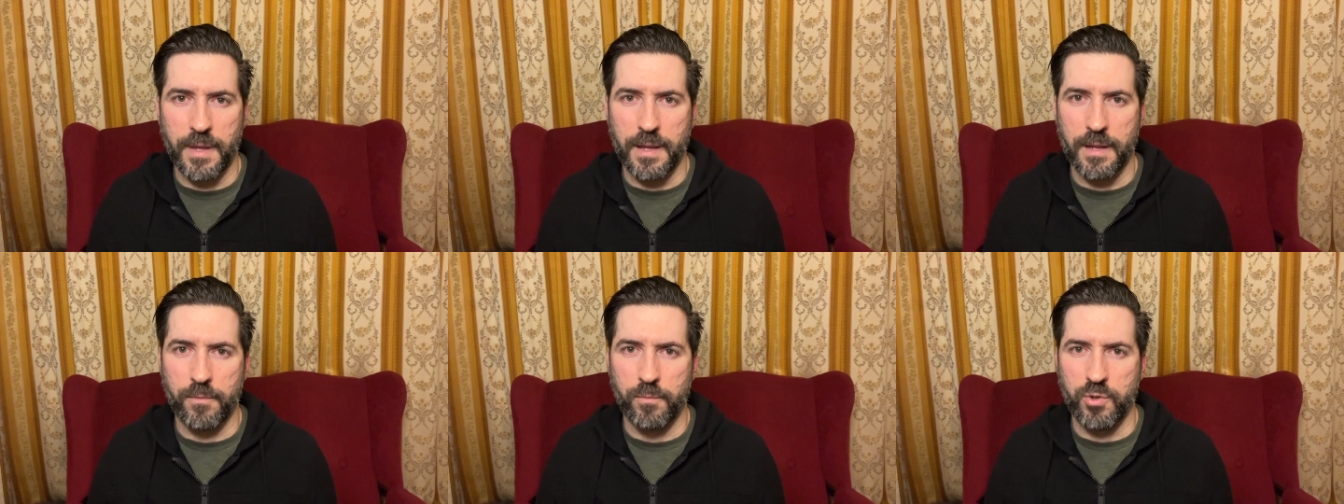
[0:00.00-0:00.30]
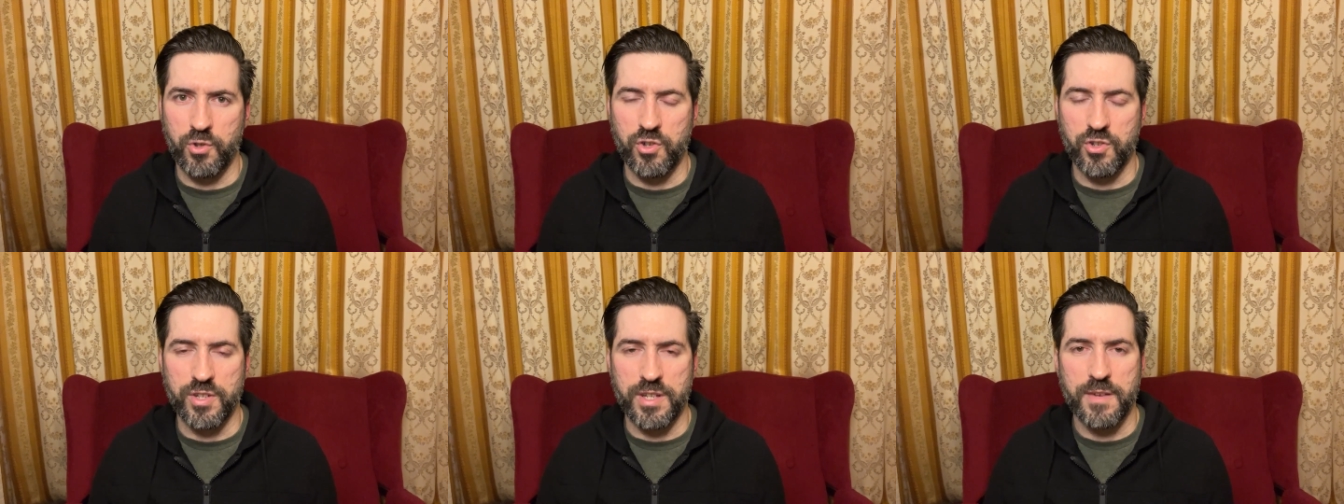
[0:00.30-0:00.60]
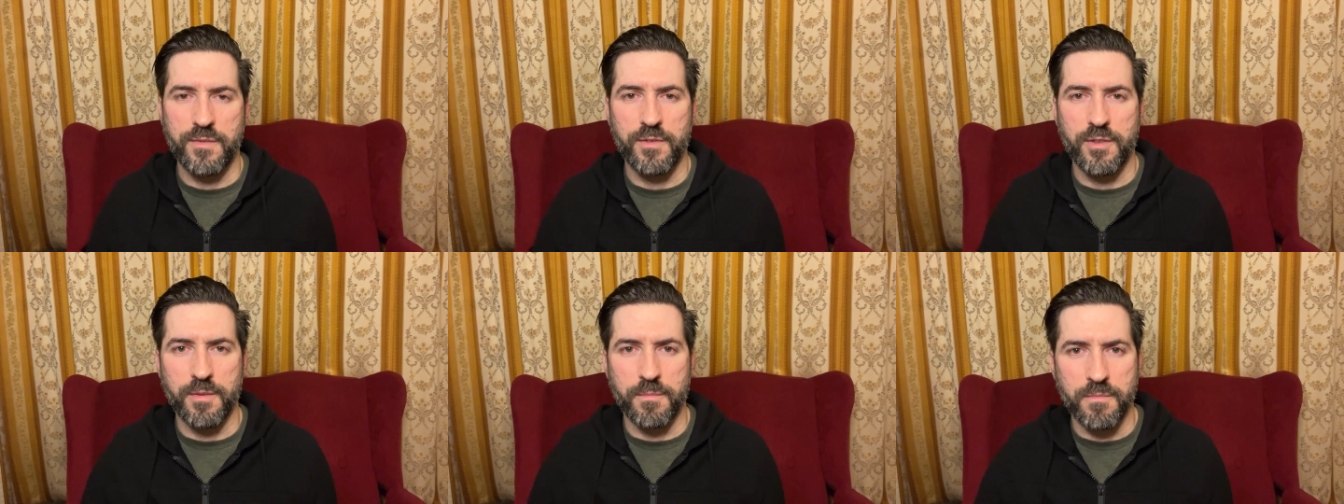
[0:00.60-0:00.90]
which has
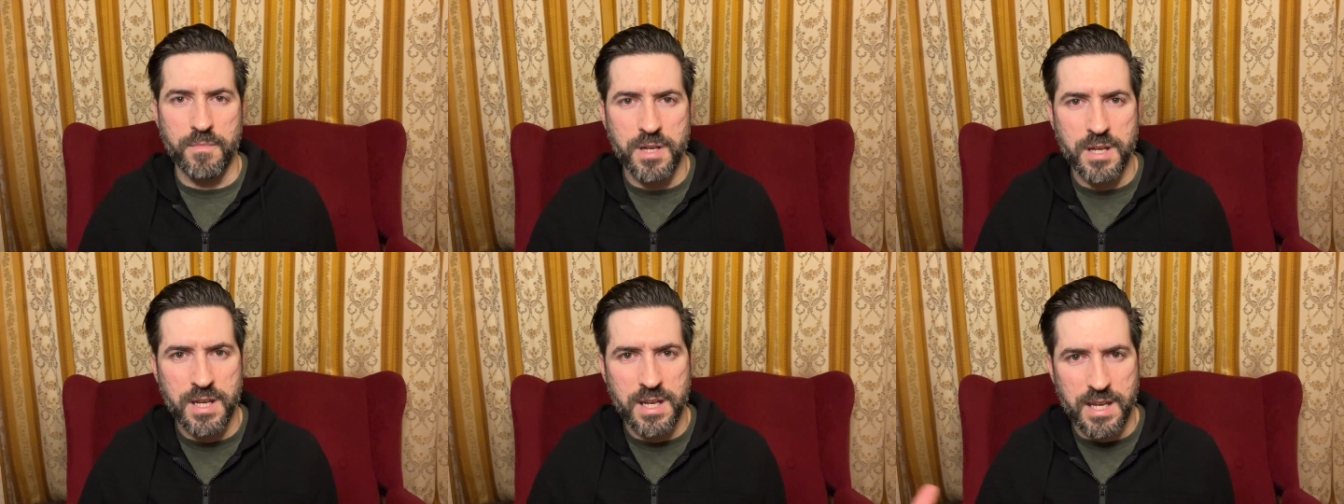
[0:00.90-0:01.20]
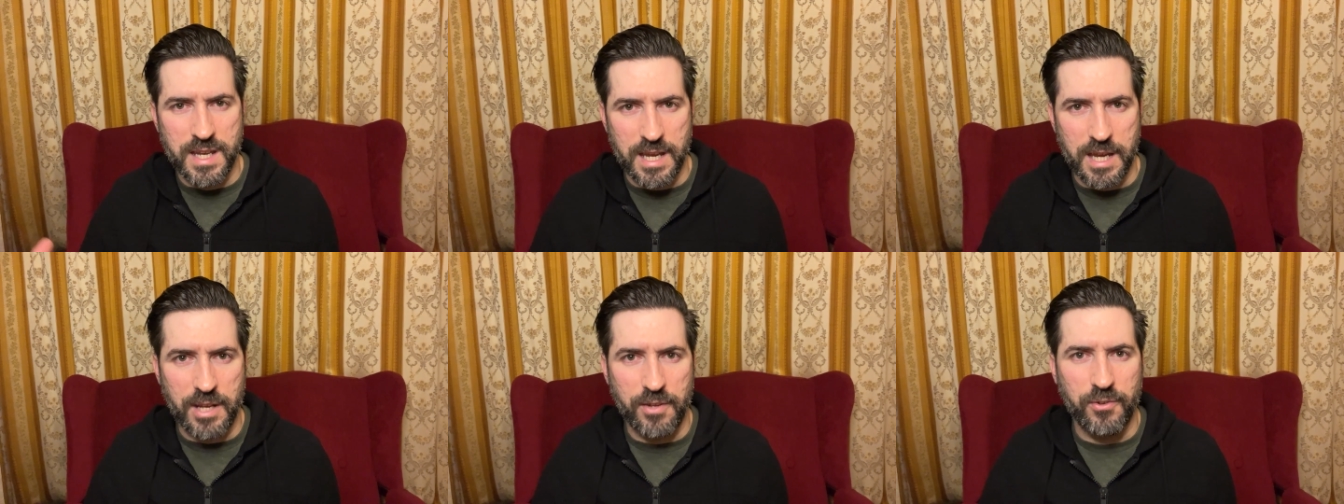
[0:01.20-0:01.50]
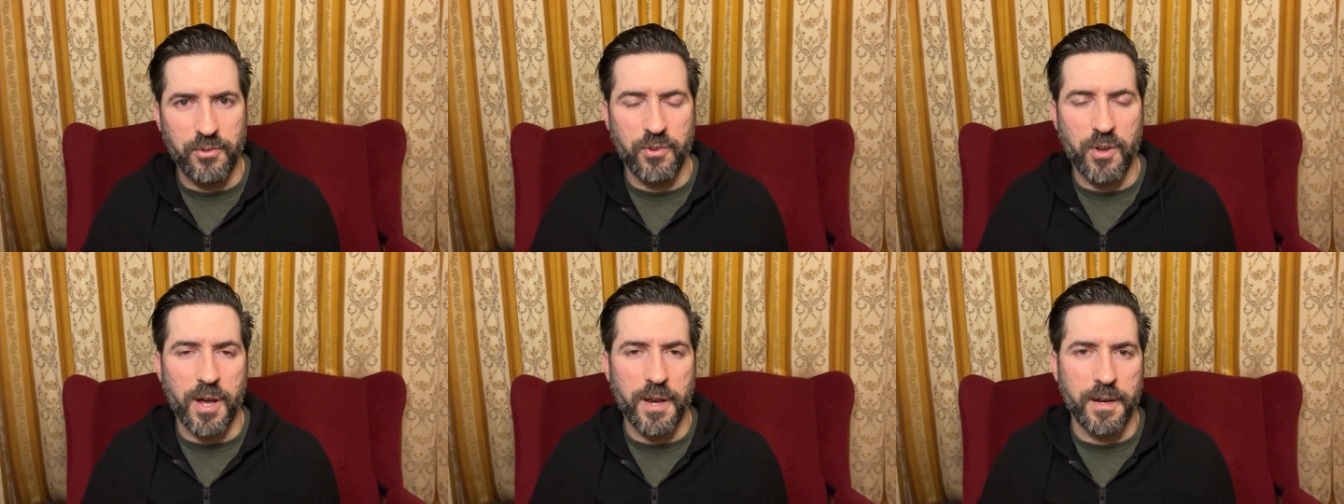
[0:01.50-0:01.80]
given them
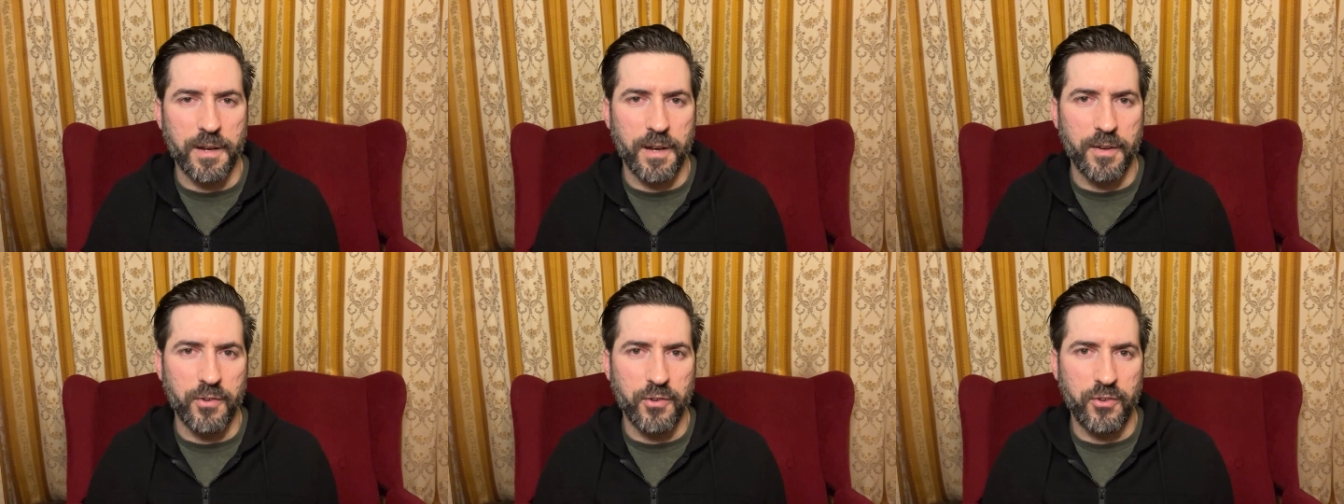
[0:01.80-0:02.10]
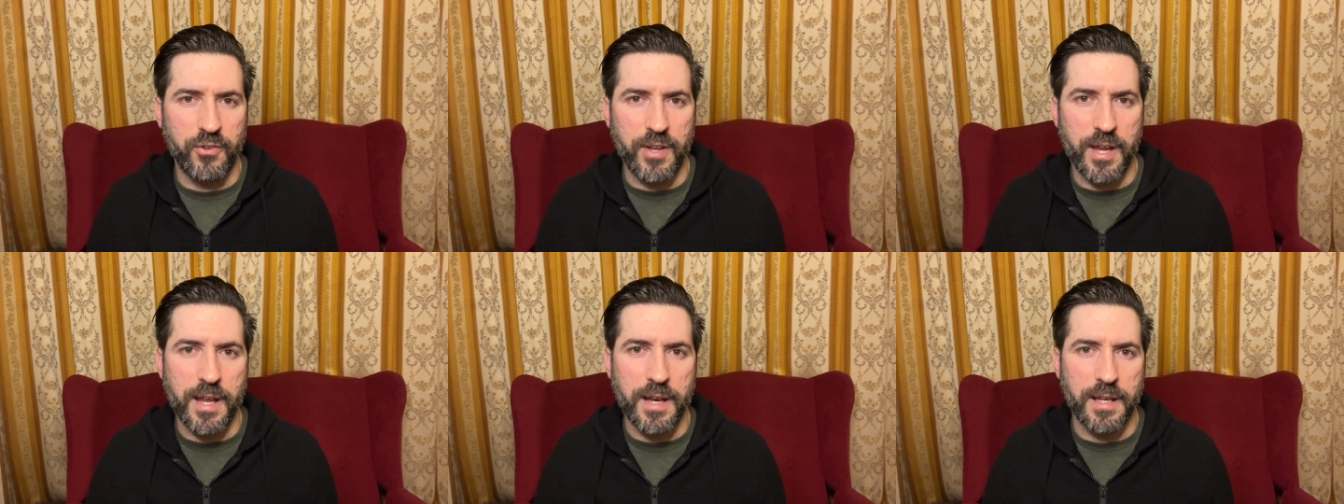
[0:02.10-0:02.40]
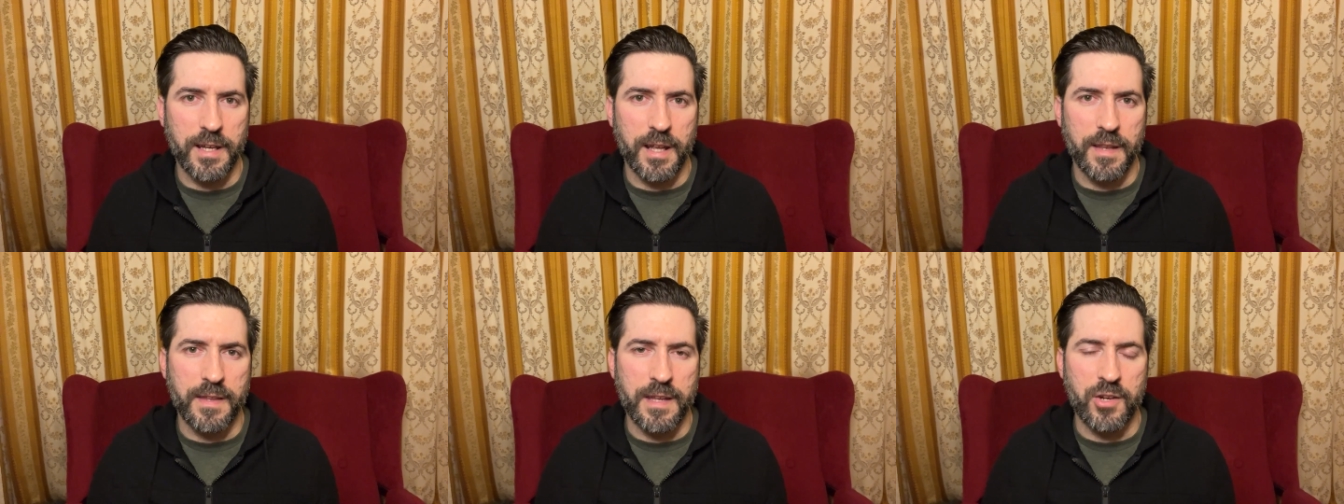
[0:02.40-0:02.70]
insight and
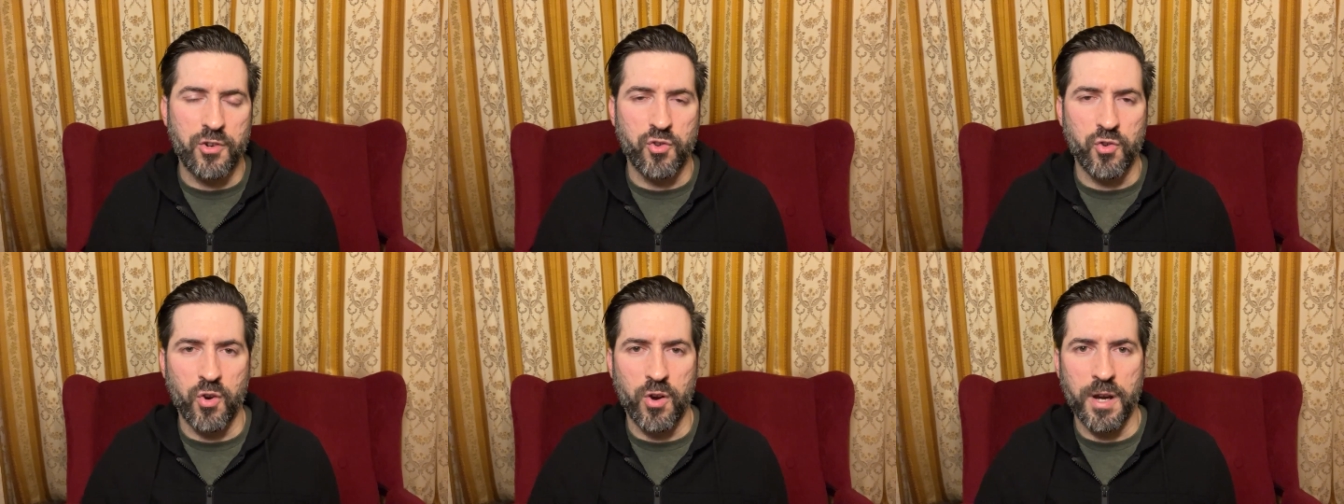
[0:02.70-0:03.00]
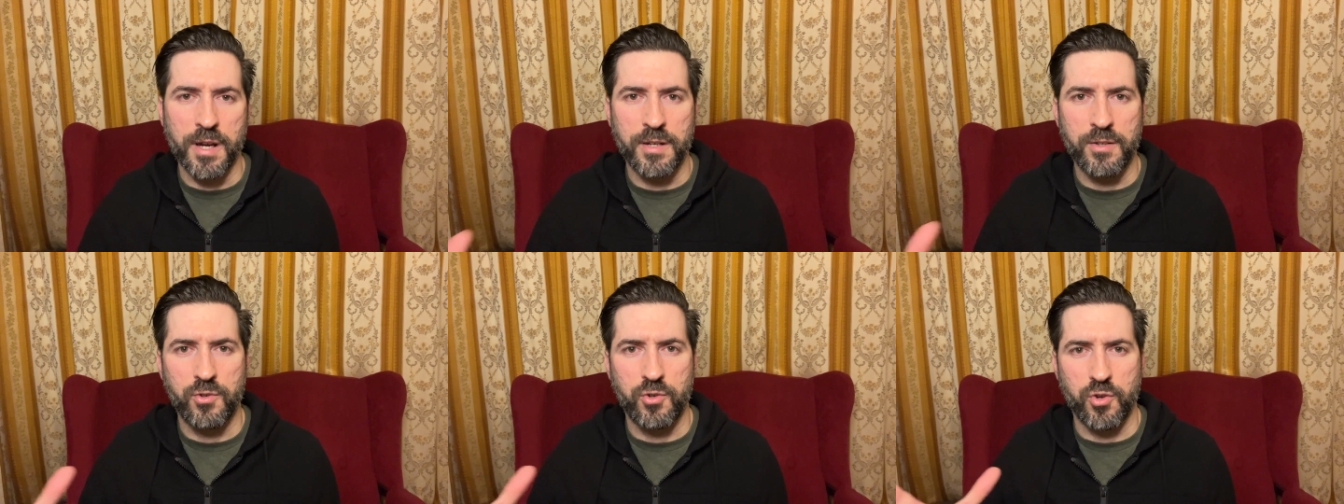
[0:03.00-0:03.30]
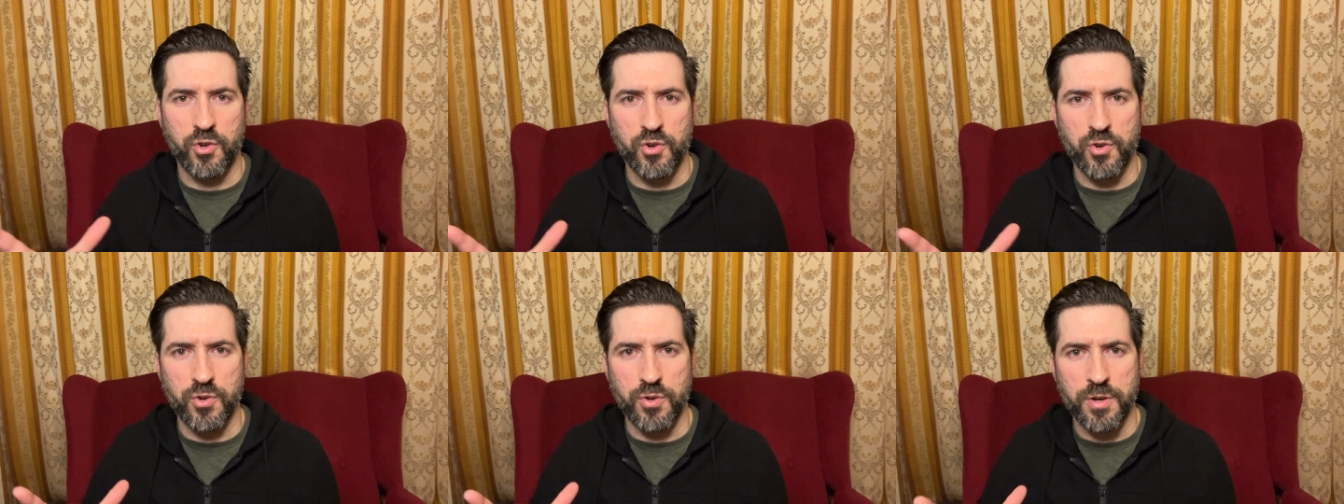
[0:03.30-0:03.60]
understanding, and they're trying
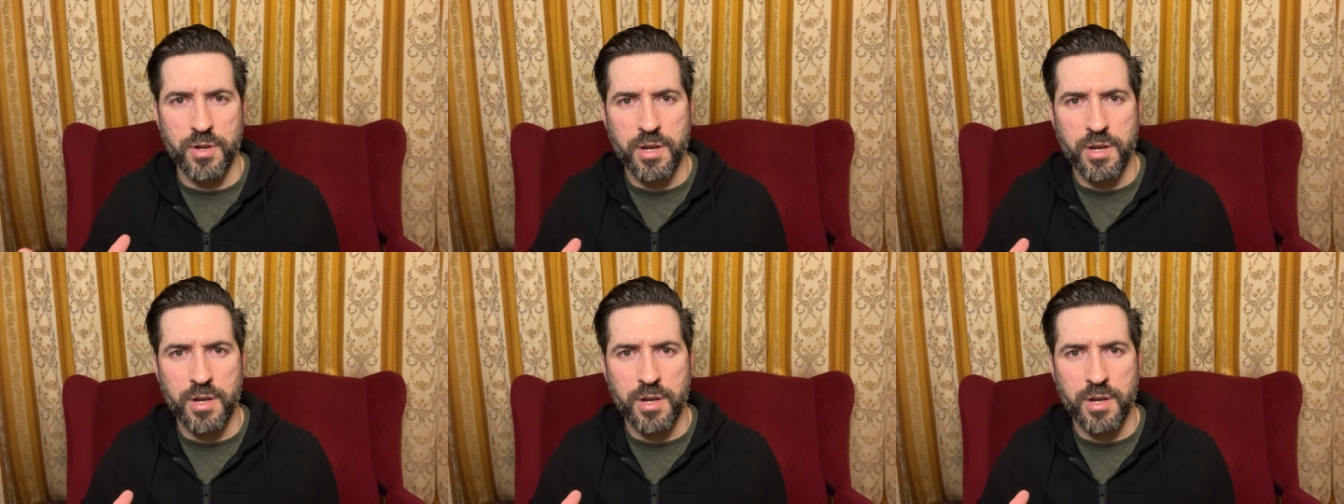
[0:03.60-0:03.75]
to